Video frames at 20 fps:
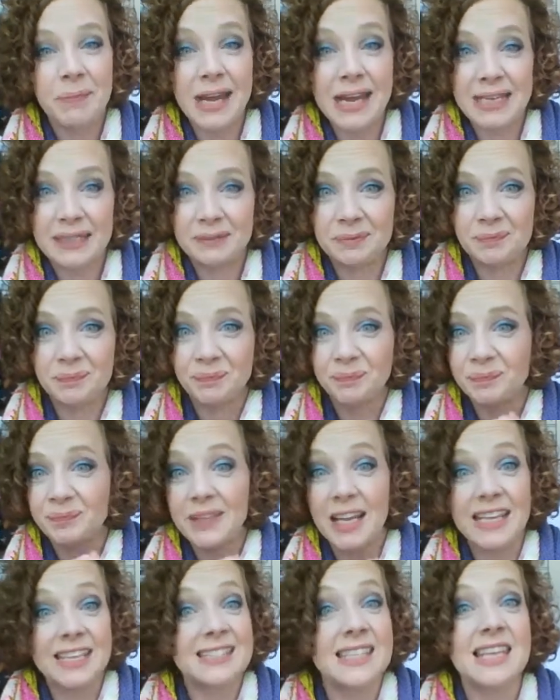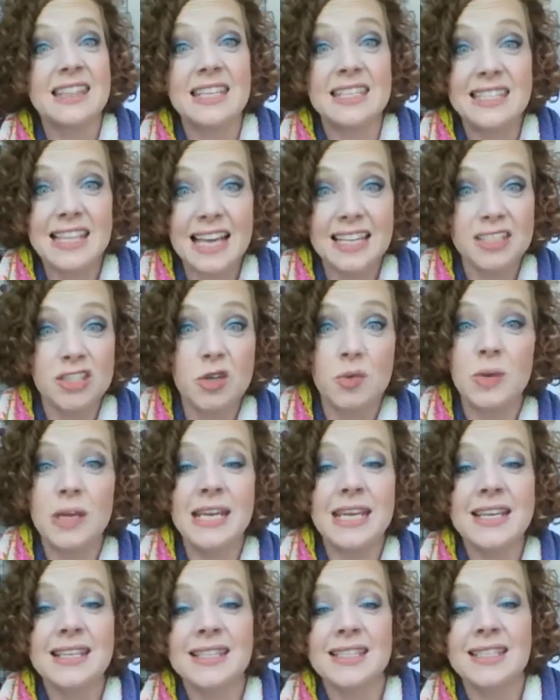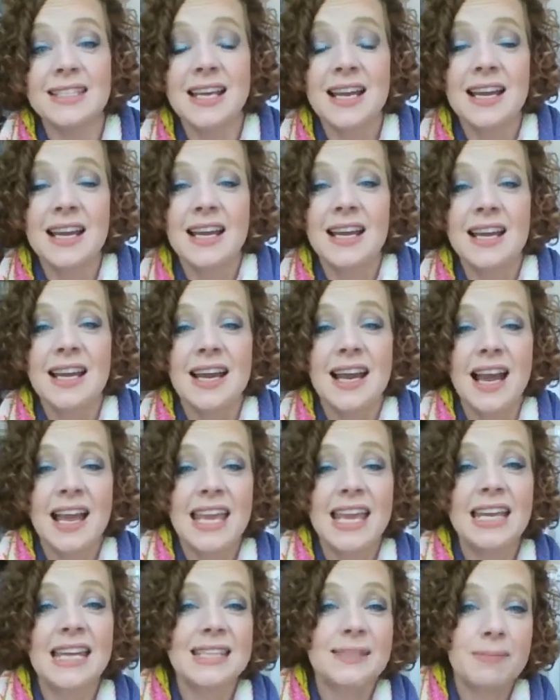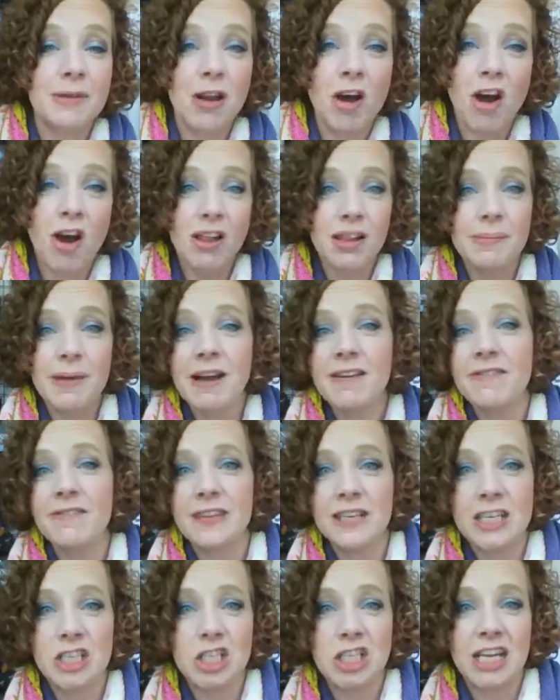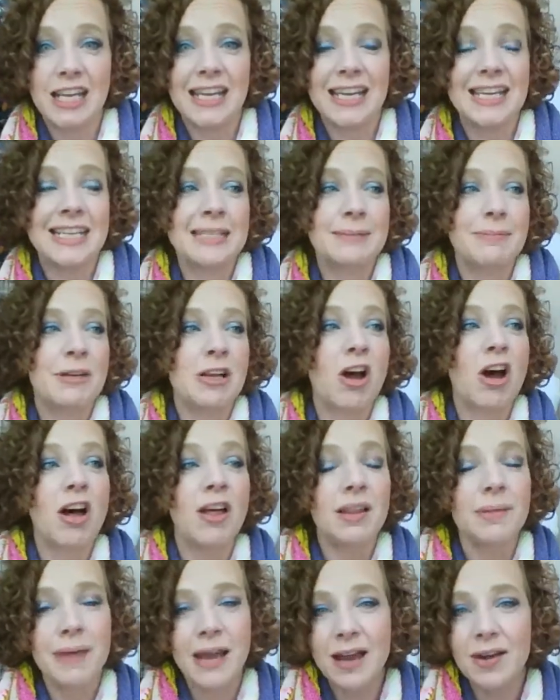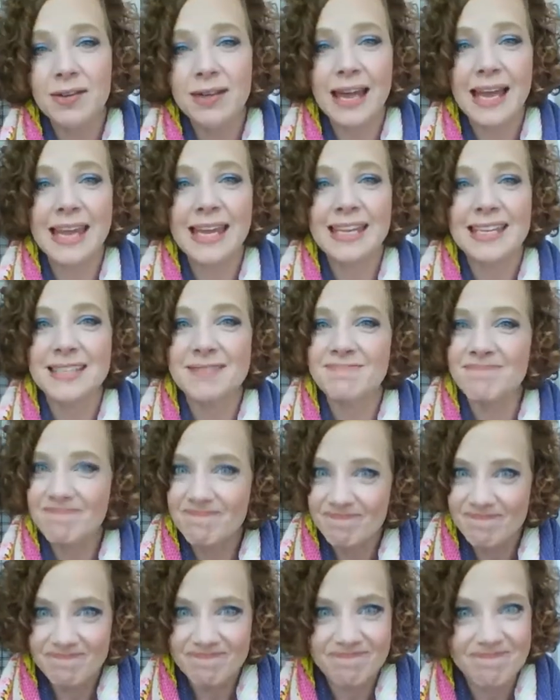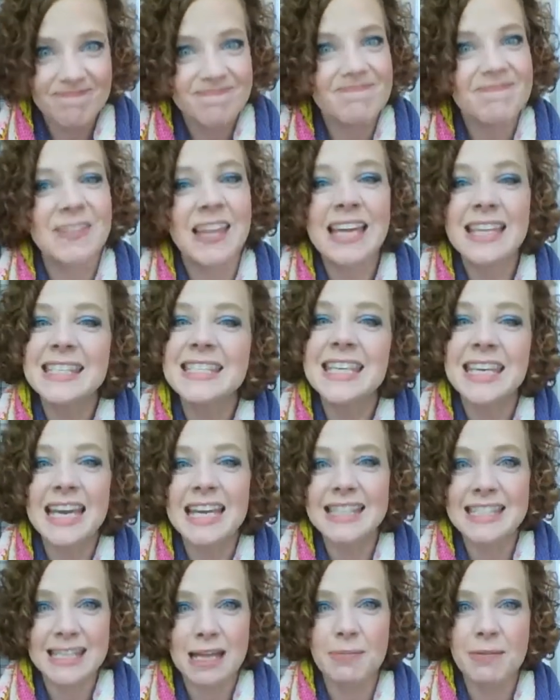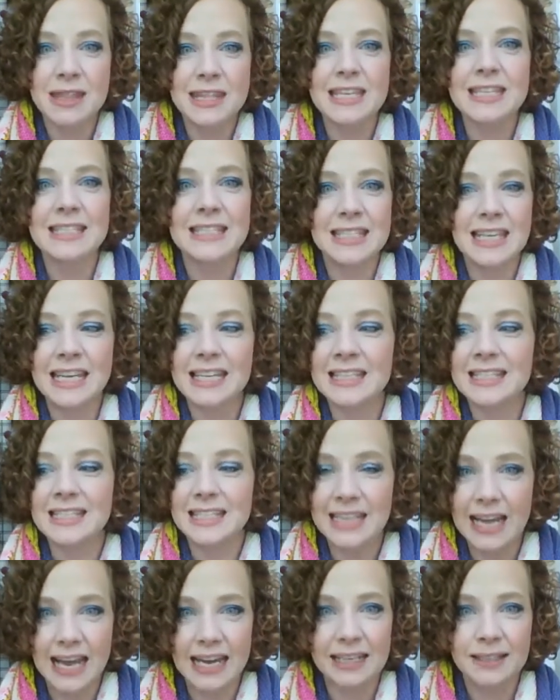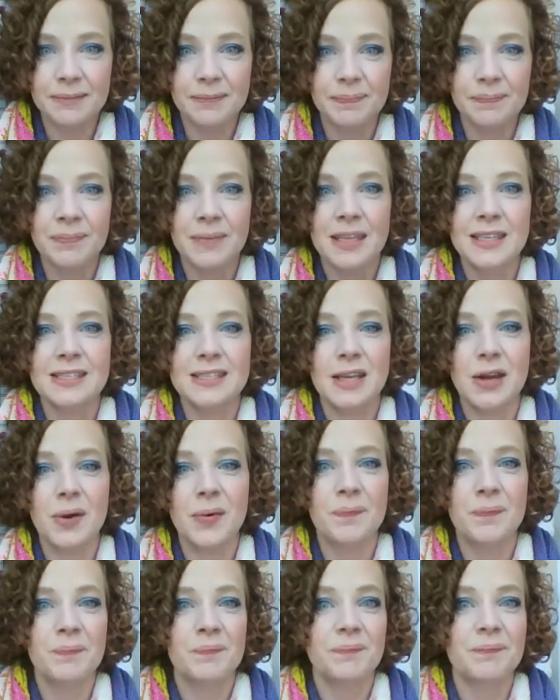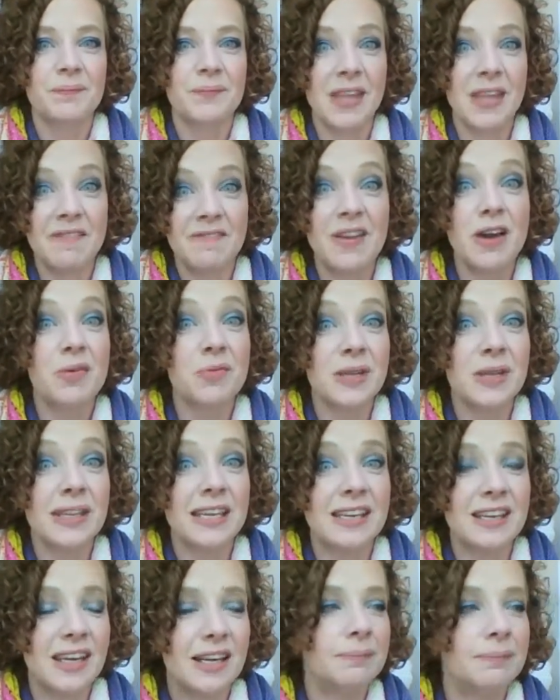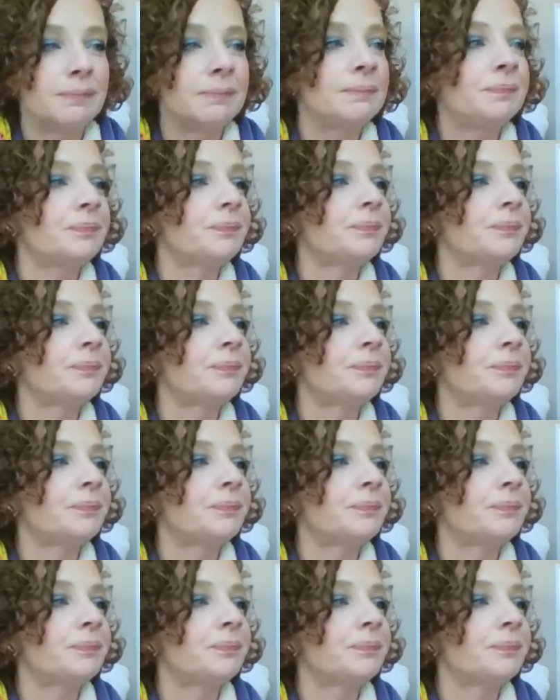But like I said, these last 2 weeks, it has been all about finishing. It has been all about, like, let's get some of these things done. So it felt really good.